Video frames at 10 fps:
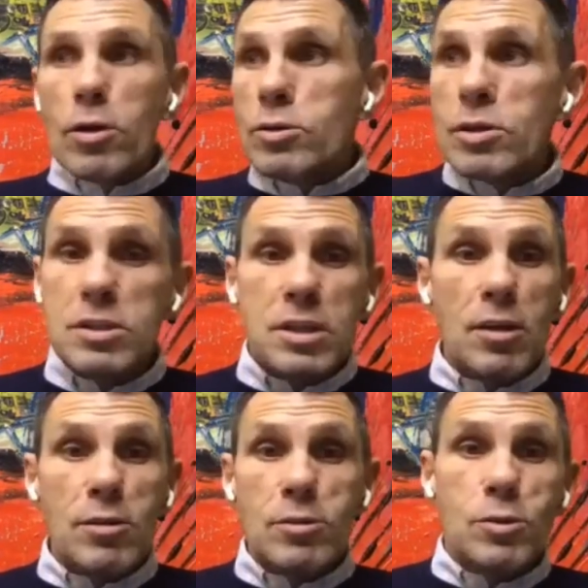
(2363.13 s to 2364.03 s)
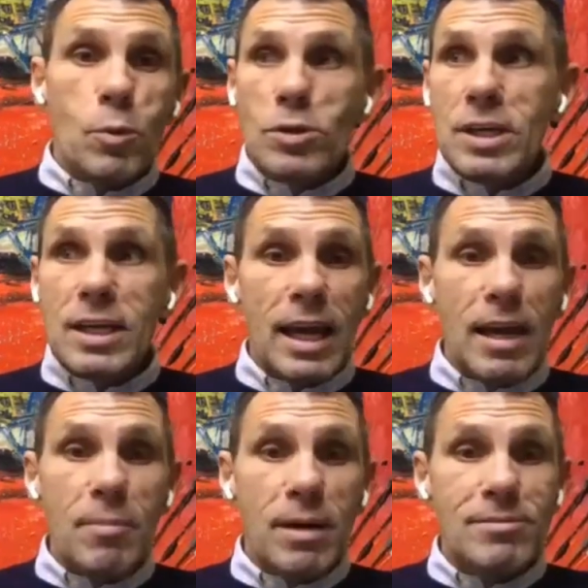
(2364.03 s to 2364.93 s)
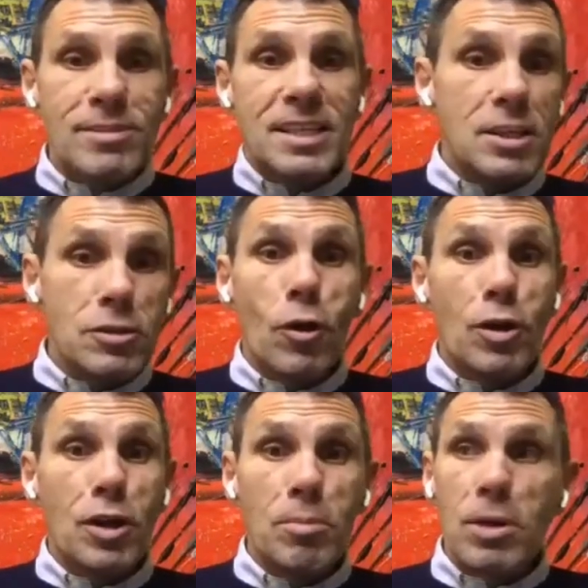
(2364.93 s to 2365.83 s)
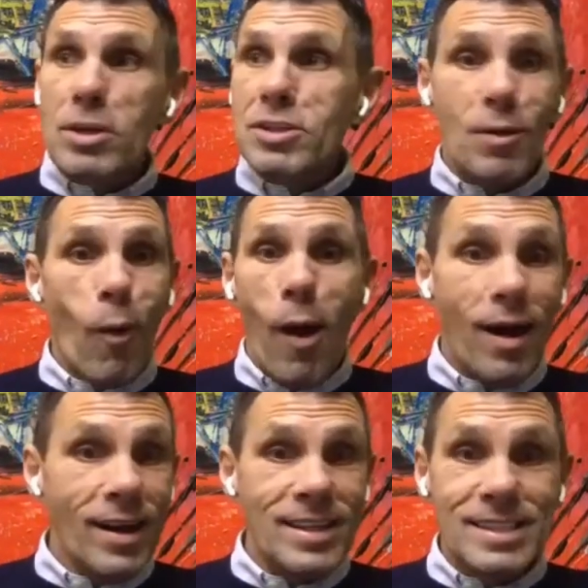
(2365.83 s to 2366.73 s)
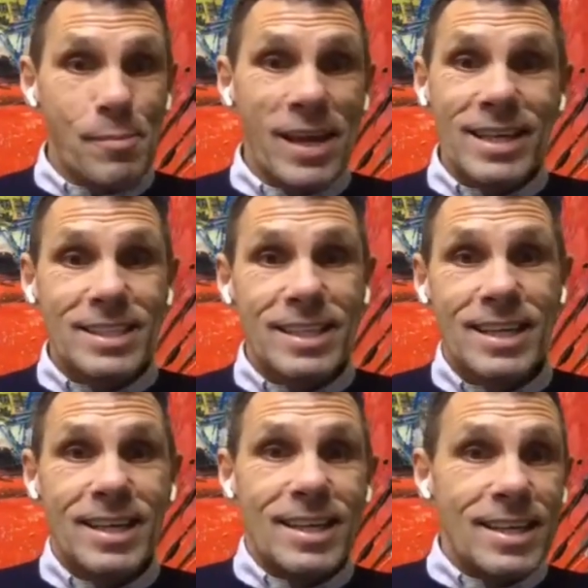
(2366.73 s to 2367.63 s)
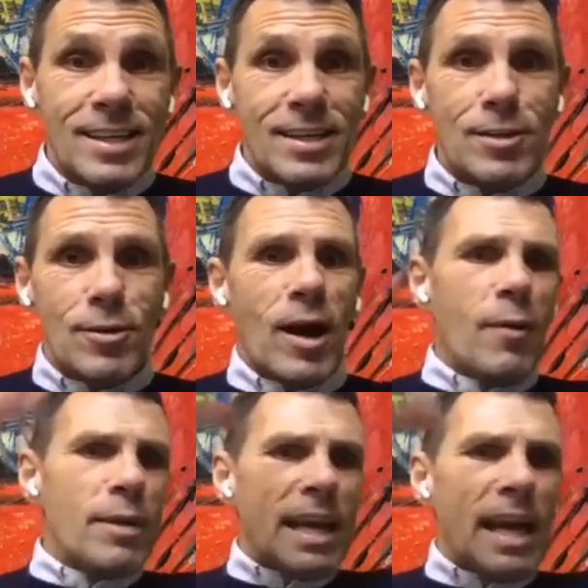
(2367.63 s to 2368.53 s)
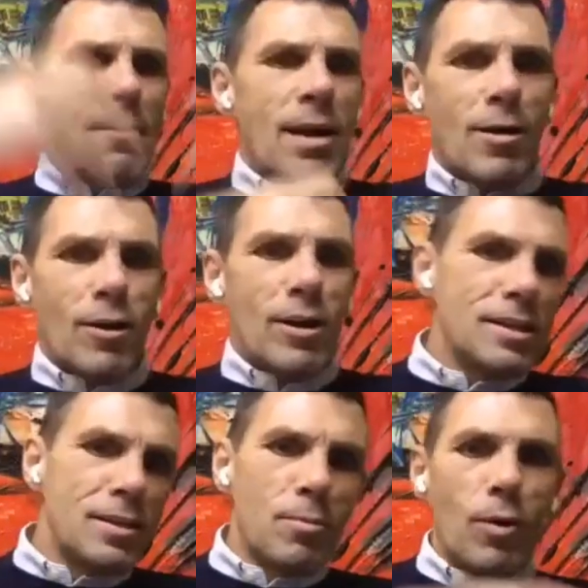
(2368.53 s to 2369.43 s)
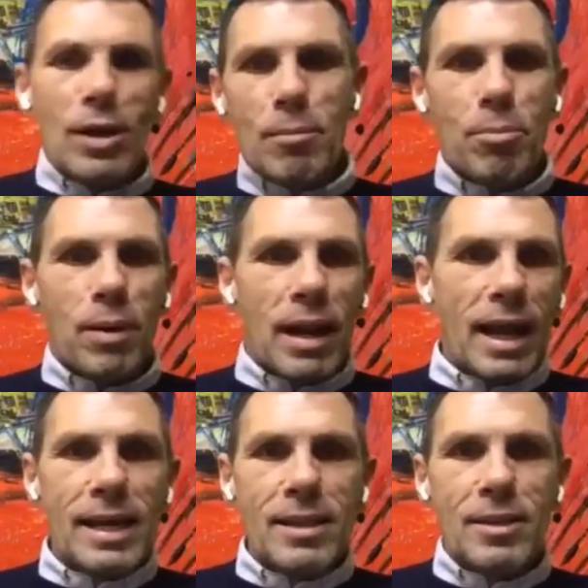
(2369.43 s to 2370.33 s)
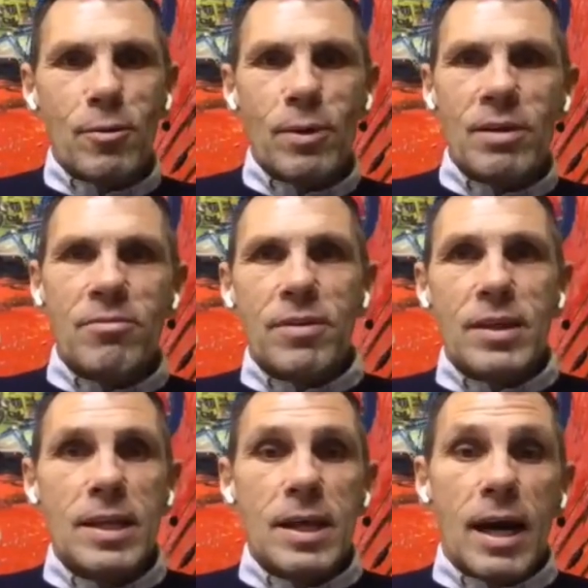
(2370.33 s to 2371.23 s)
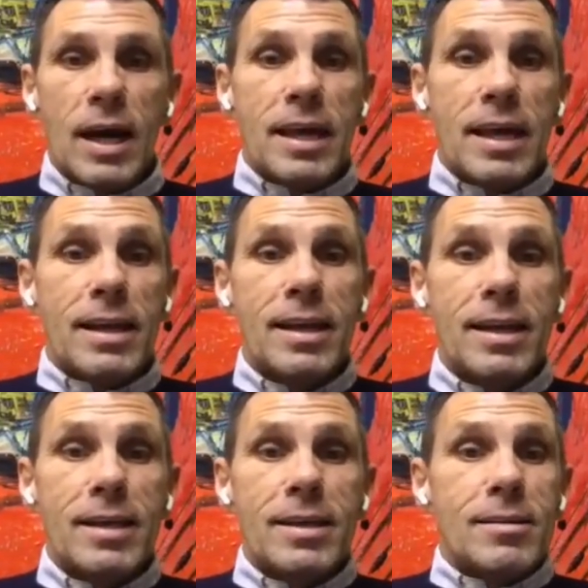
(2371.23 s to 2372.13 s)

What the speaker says: going to the stadium to watch the game and seeing this goalkeeper and saying, wow, he's amazing. You know, how he came and collected the ball and played, with his feet. And then